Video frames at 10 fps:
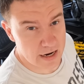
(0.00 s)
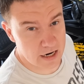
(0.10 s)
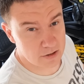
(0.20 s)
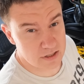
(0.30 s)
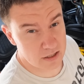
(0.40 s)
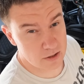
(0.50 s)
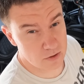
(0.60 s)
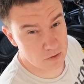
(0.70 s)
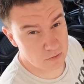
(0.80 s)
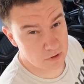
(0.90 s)
And I'll tell
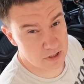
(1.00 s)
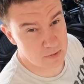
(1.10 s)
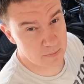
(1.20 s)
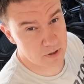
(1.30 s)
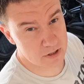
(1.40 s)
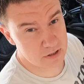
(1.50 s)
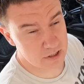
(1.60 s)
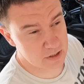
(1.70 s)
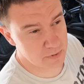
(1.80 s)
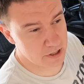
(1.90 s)
you what is my personal
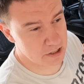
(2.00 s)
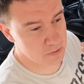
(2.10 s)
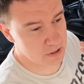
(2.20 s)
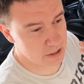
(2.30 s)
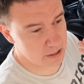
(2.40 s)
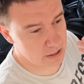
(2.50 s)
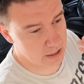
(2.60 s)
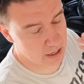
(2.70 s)
experience with it,